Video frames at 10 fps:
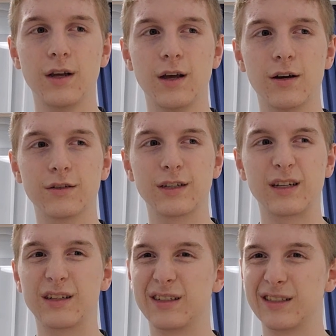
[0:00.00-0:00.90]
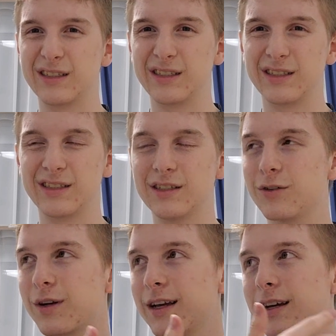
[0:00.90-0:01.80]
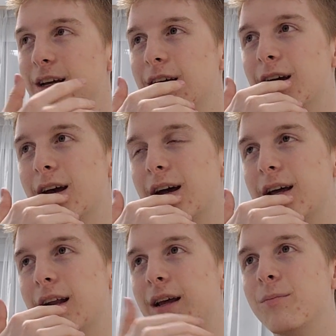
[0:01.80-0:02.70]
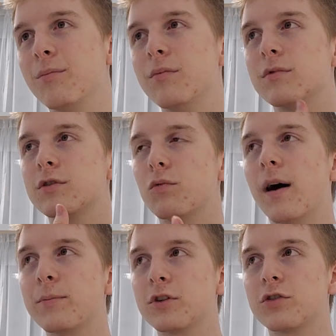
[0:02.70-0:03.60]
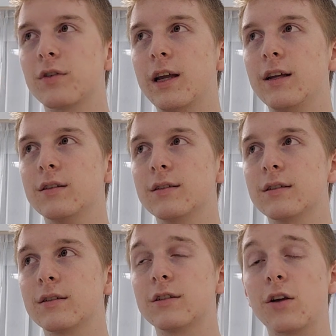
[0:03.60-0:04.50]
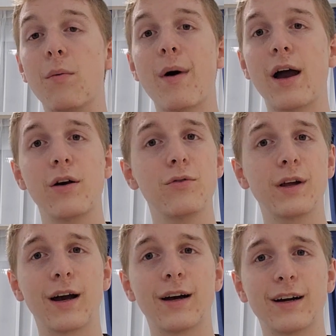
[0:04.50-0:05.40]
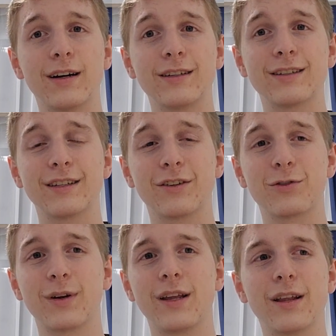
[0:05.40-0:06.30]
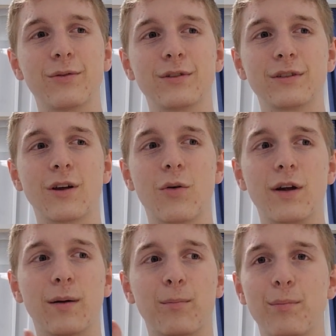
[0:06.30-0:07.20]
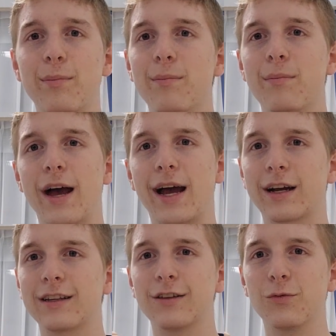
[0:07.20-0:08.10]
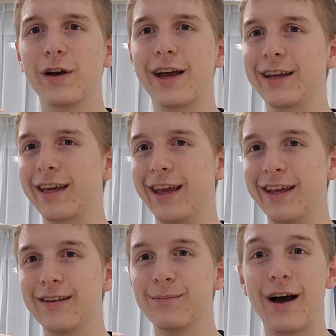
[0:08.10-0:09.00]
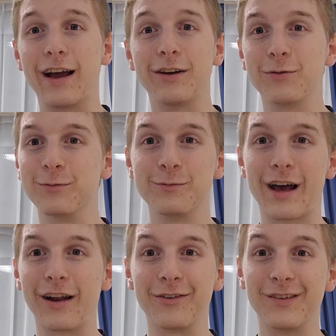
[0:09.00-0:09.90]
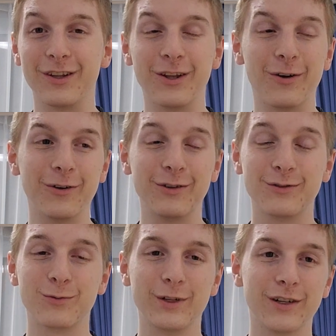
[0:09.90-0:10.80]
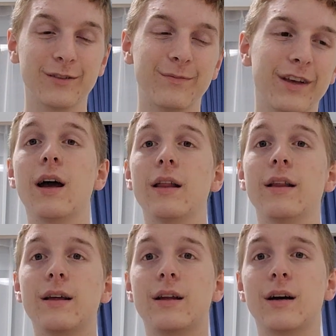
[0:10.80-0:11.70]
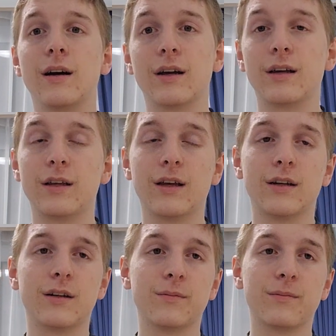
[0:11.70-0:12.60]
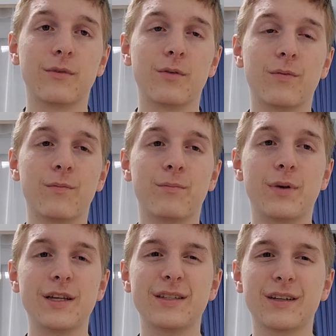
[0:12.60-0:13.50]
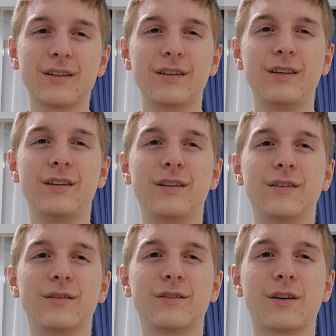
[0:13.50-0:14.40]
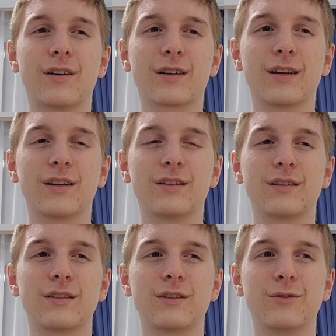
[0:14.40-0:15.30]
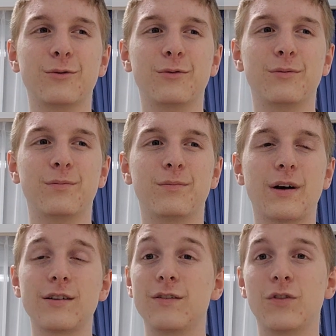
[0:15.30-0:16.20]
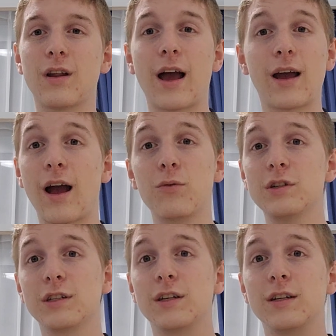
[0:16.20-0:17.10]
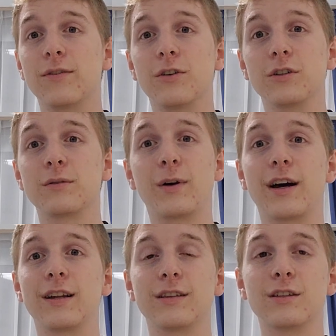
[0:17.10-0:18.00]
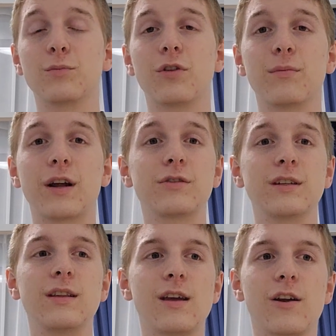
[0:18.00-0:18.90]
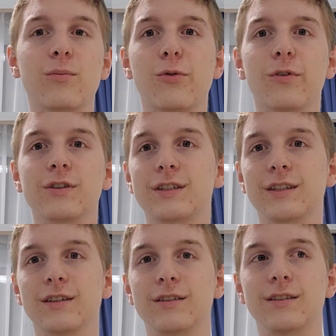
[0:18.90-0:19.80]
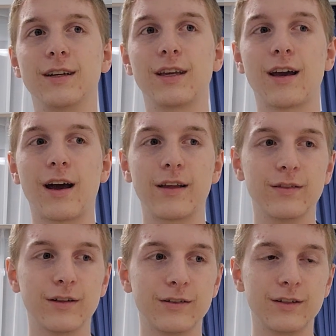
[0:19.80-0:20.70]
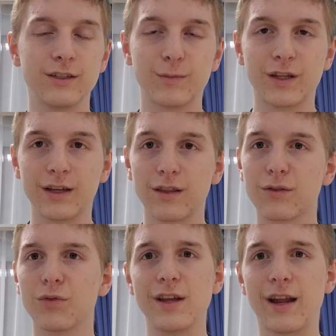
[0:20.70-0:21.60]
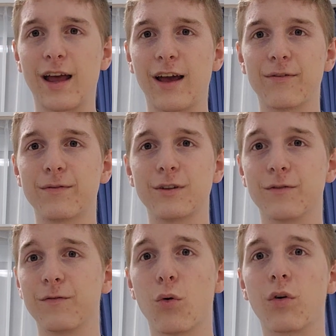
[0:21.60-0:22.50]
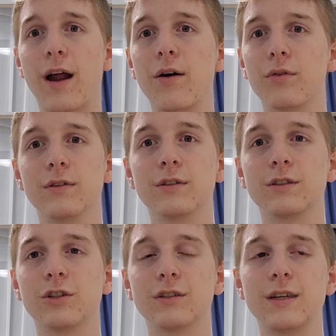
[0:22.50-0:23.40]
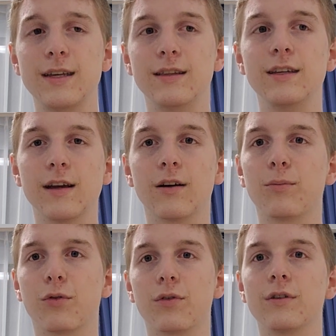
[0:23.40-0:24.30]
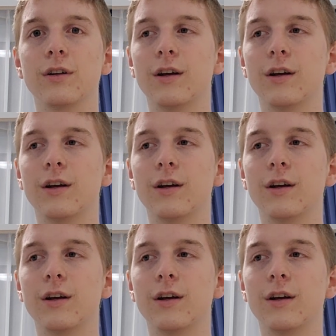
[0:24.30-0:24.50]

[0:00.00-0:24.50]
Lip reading: I was like, okay. And I swapped trains, somehow got onto the train that was going back the way I came. I don't even know. It was weird. And then I ended up basically talking to, I was in a different spot at this point, but I was in the airport still. Like, I had literally spent like 3.5 to 4 hours just in the airport.